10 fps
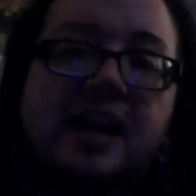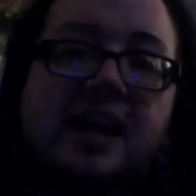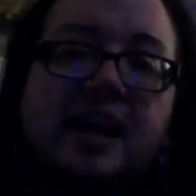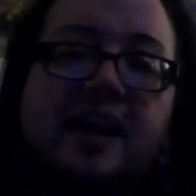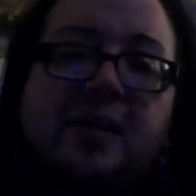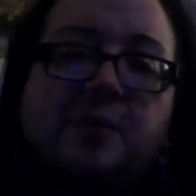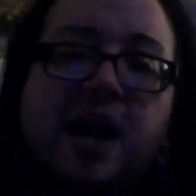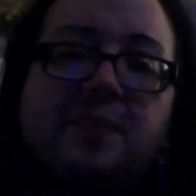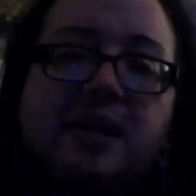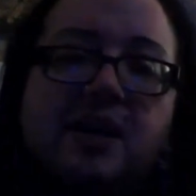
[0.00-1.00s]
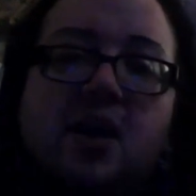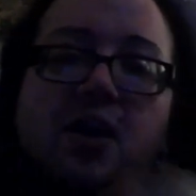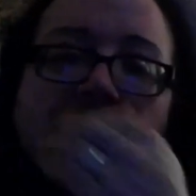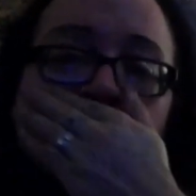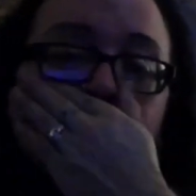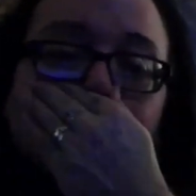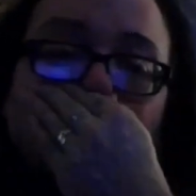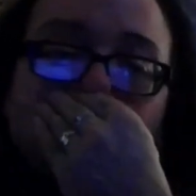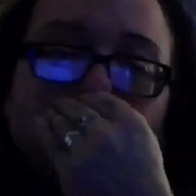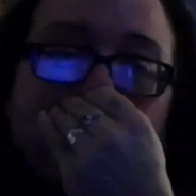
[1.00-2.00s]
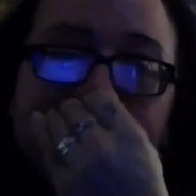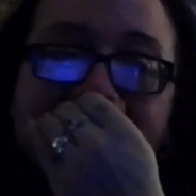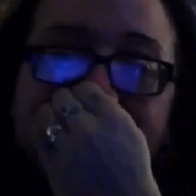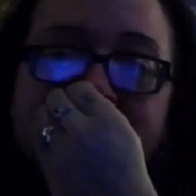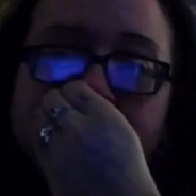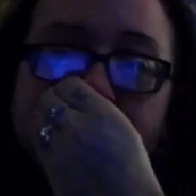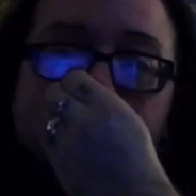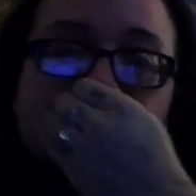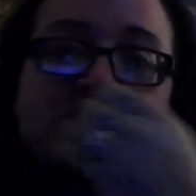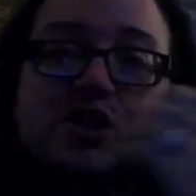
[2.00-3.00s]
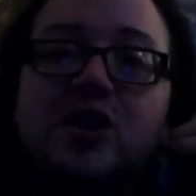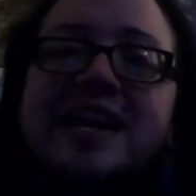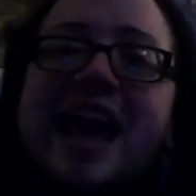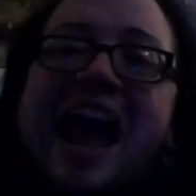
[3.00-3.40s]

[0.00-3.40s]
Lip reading: Poppy also has some concerning